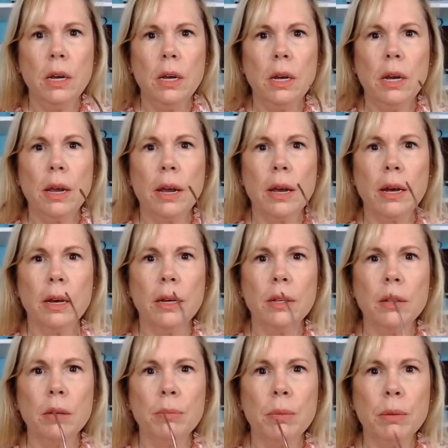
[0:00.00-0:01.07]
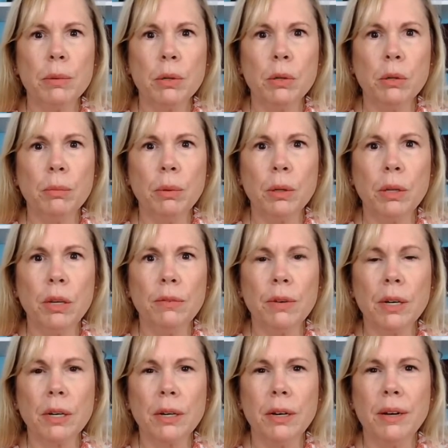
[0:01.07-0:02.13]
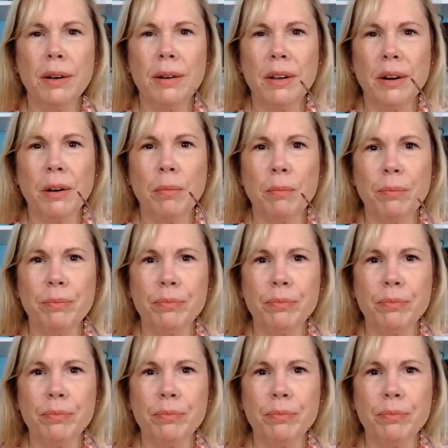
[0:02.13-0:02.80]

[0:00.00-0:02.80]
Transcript: and the biblical believing, you know,